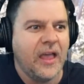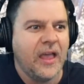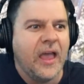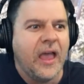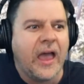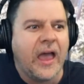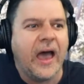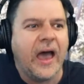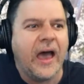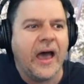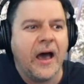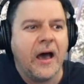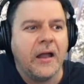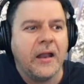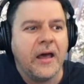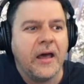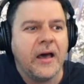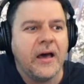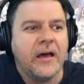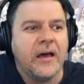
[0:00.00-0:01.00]

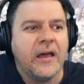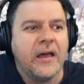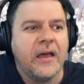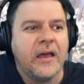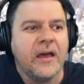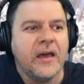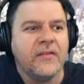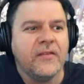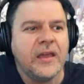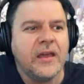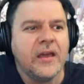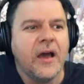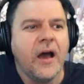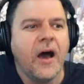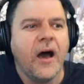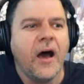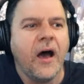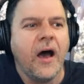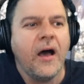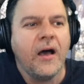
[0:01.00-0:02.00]
How'd our heavy
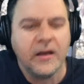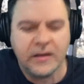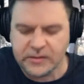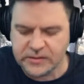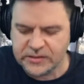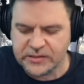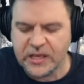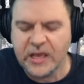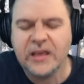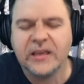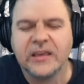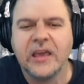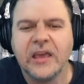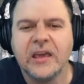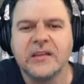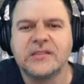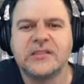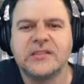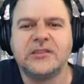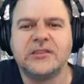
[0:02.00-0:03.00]
hearts
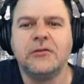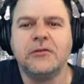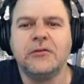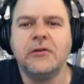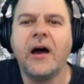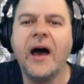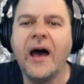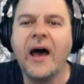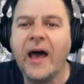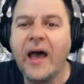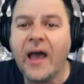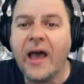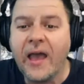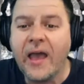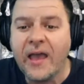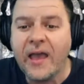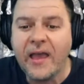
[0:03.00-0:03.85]
get so high?